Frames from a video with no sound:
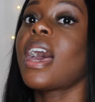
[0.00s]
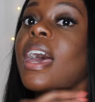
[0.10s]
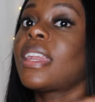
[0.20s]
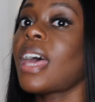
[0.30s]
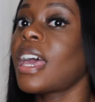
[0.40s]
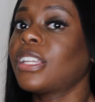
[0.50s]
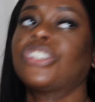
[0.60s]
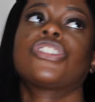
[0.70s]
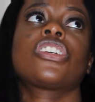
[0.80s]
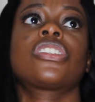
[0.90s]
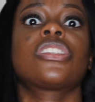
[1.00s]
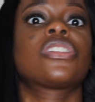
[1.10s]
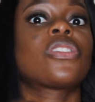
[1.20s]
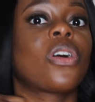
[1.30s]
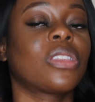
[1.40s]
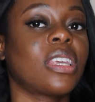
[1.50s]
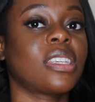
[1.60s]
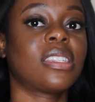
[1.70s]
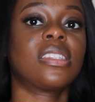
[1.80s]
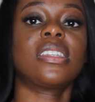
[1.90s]
and I just installed
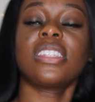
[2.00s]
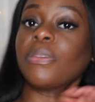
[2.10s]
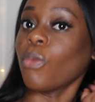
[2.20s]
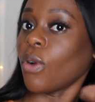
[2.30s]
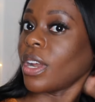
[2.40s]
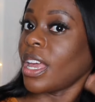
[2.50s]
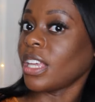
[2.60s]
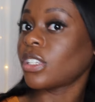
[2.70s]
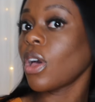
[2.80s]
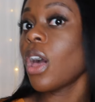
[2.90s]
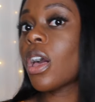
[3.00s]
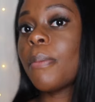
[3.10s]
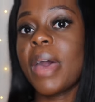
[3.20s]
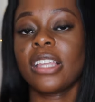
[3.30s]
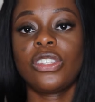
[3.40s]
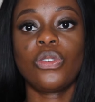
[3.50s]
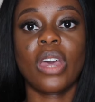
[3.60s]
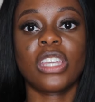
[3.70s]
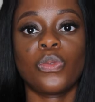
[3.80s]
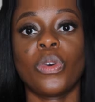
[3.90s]
this morning, so I'll come back to you
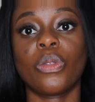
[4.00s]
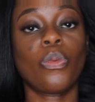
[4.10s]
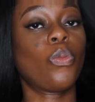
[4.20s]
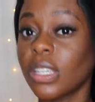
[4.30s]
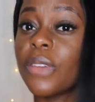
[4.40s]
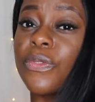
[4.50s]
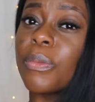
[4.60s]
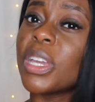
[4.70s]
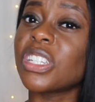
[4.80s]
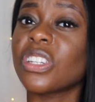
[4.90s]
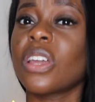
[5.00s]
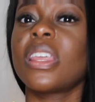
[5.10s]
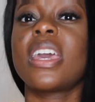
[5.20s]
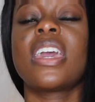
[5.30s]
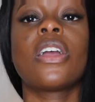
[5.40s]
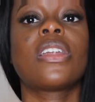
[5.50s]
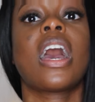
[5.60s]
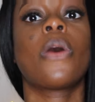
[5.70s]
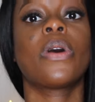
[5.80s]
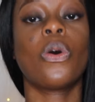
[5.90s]
guys with information on the hair and
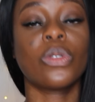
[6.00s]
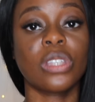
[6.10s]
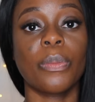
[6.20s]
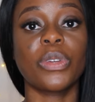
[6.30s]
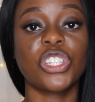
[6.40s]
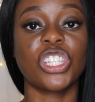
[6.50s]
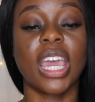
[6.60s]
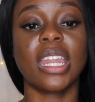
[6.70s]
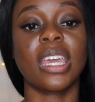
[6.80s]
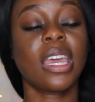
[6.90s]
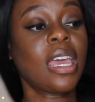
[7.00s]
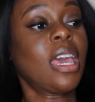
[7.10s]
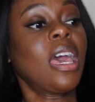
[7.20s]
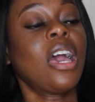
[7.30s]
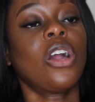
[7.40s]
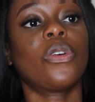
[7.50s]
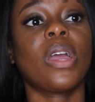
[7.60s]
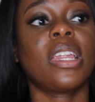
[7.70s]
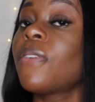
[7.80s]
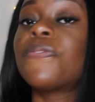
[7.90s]
how it holds up with shedding.
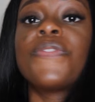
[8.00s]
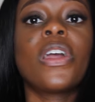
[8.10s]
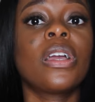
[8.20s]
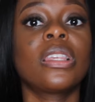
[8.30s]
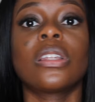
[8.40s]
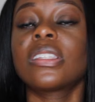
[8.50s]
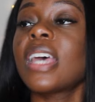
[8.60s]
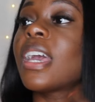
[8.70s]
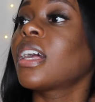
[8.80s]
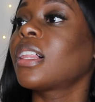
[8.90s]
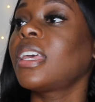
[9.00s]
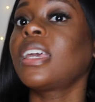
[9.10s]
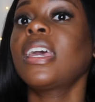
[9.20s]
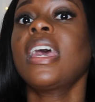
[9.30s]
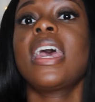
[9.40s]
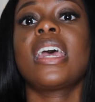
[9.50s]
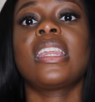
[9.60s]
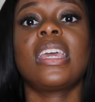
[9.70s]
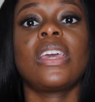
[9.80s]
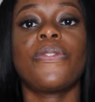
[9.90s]
Granted, very little tangling,
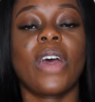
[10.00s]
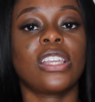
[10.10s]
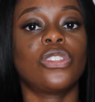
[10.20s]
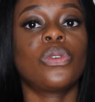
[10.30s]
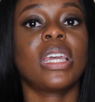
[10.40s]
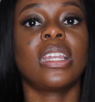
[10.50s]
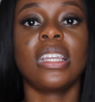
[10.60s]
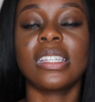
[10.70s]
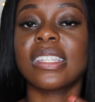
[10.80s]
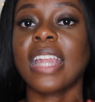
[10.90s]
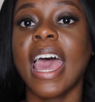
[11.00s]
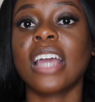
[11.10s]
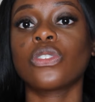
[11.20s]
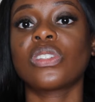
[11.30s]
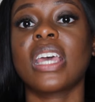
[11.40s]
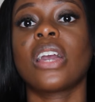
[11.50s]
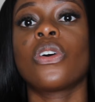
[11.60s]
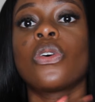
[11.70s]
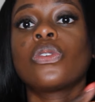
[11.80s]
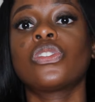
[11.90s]
and if I do get any snags or
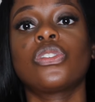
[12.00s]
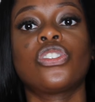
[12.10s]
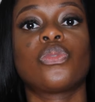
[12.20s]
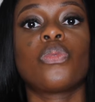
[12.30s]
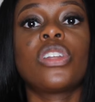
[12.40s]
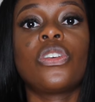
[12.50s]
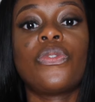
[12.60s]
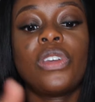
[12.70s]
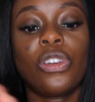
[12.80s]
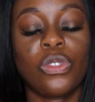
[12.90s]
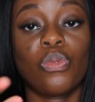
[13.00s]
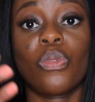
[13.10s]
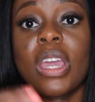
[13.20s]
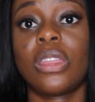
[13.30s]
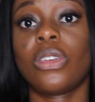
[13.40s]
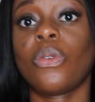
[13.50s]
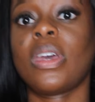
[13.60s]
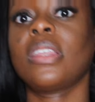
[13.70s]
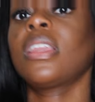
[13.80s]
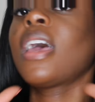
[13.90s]
tangles, you just run your fingers right through
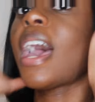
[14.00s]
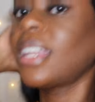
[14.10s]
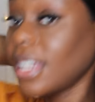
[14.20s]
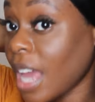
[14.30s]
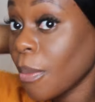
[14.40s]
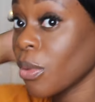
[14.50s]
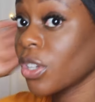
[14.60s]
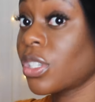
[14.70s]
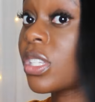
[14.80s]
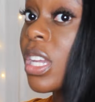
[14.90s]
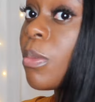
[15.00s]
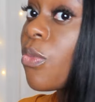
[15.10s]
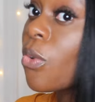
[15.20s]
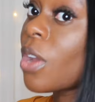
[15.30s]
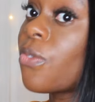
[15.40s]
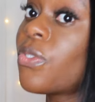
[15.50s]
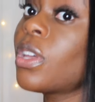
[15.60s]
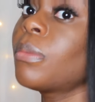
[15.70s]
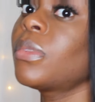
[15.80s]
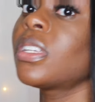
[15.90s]
it. I did not brush this hair before I
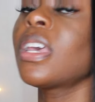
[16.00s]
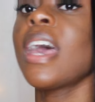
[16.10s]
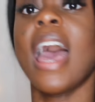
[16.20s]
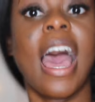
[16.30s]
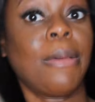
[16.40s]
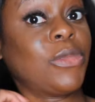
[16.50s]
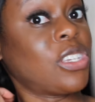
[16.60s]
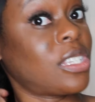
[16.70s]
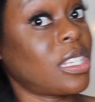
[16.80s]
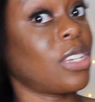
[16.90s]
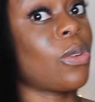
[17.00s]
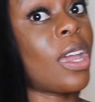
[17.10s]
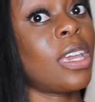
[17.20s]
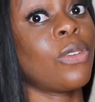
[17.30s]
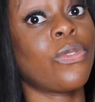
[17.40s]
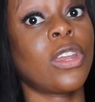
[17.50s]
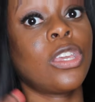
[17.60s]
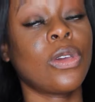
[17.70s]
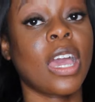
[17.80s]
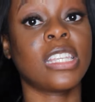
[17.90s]
filmed. I'm just sitting right here in front of
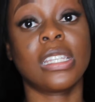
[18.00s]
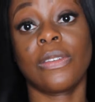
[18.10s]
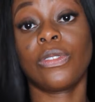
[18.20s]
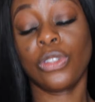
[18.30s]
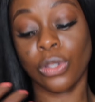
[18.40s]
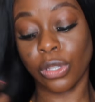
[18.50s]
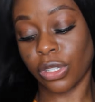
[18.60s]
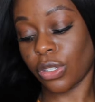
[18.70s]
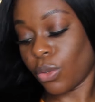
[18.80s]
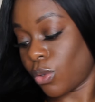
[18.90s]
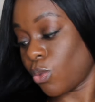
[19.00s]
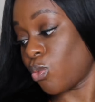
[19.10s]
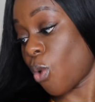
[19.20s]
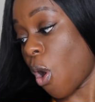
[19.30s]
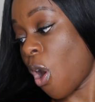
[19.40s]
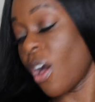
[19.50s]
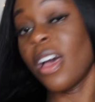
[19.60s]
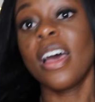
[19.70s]
you guys giving you this raw.